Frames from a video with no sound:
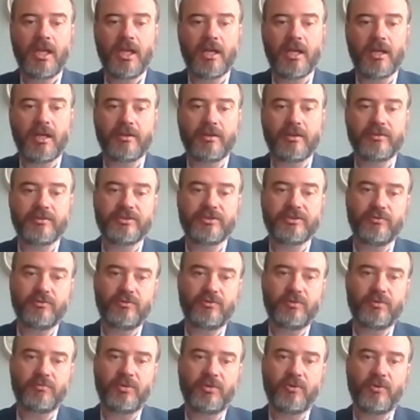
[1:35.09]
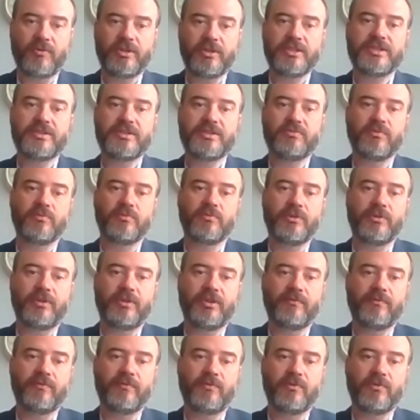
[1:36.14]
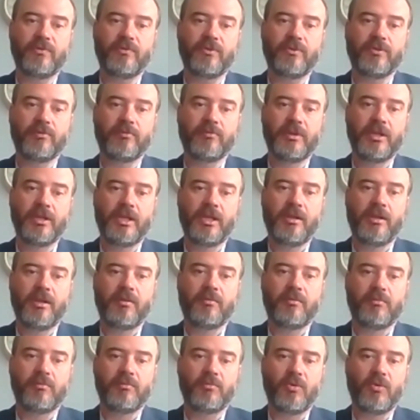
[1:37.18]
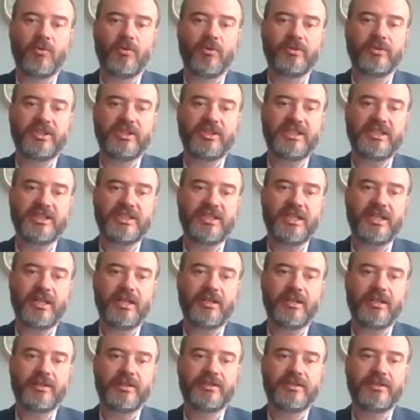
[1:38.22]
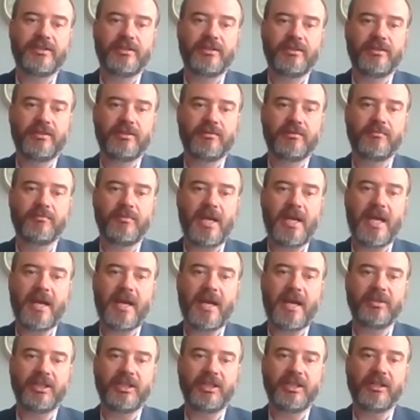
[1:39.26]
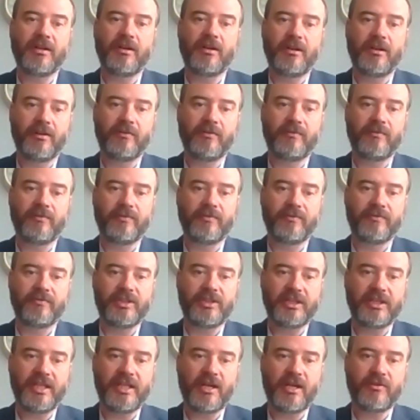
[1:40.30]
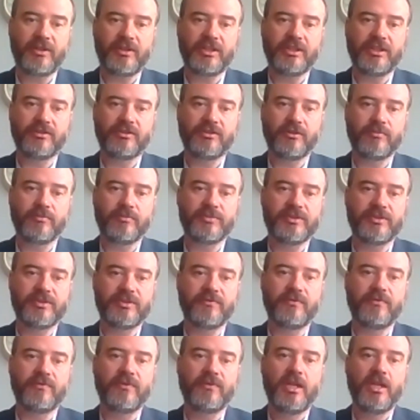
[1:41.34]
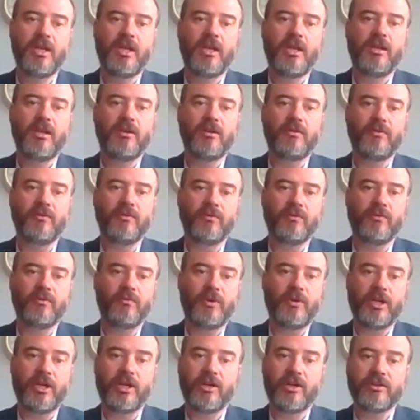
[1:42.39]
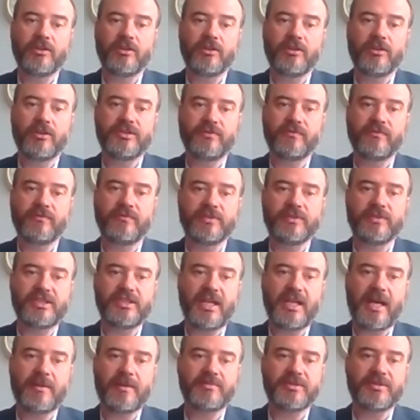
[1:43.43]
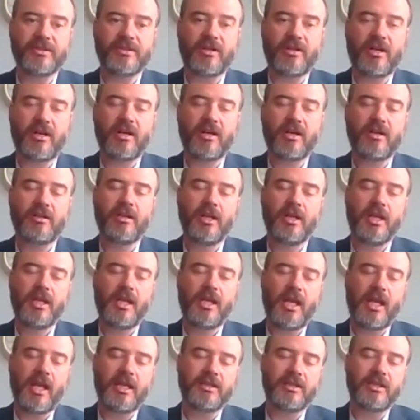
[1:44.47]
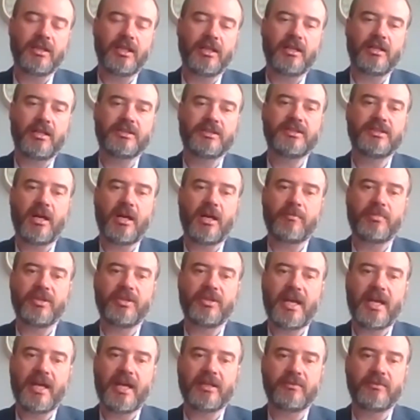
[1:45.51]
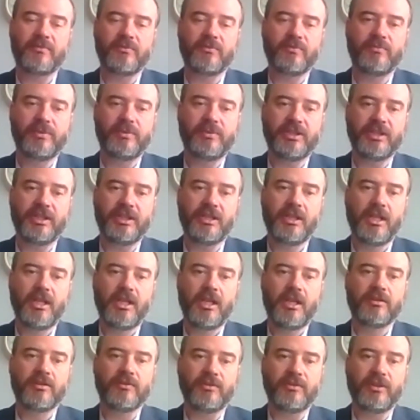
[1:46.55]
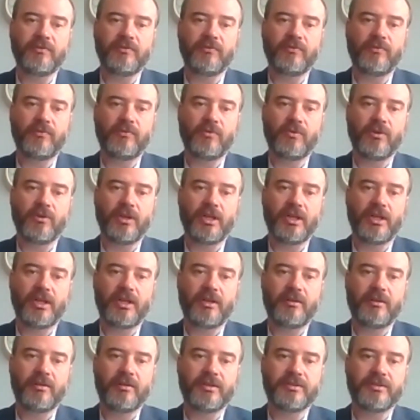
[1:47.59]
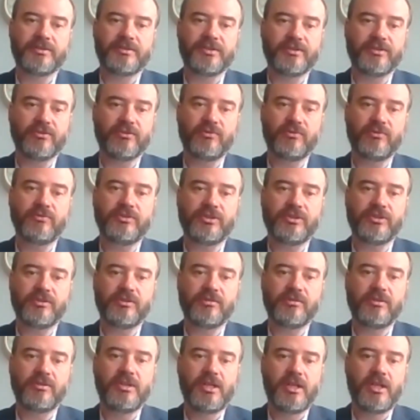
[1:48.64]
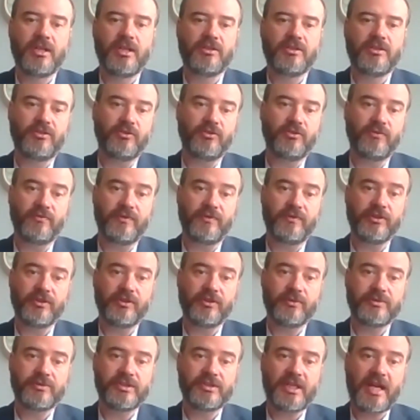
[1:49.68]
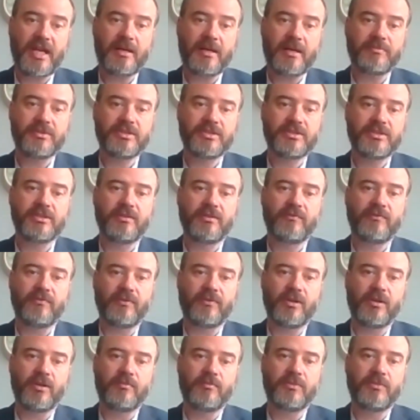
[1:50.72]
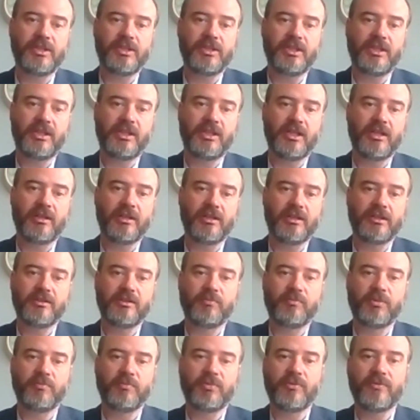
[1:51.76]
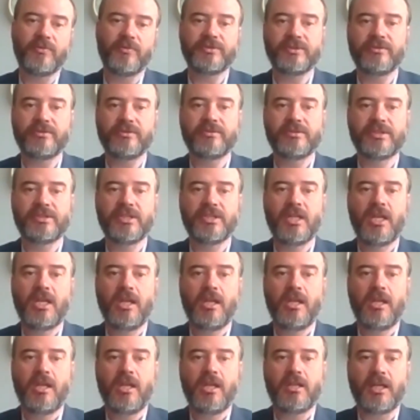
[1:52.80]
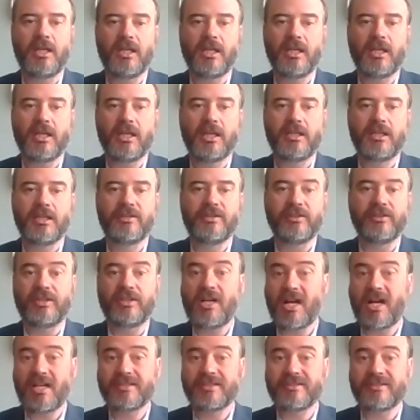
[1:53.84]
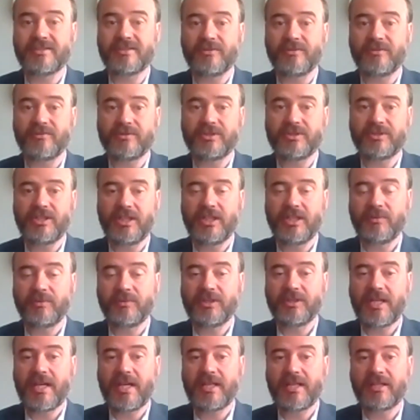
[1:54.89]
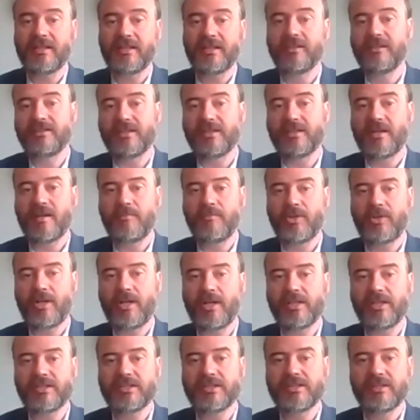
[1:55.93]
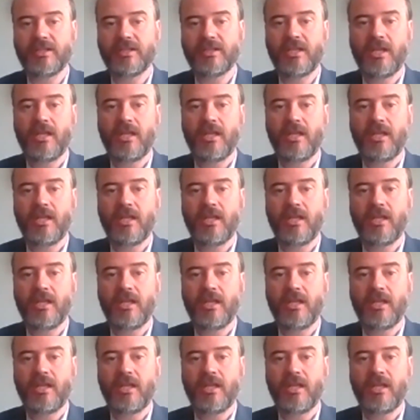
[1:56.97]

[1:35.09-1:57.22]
There's two components. We're looking for more detailed mapping of the county in terms of where service gaps are. And then on top of that, we'll be looking for a solution to fill those gaps from the in the proposals and the costs associated with that and the timelines.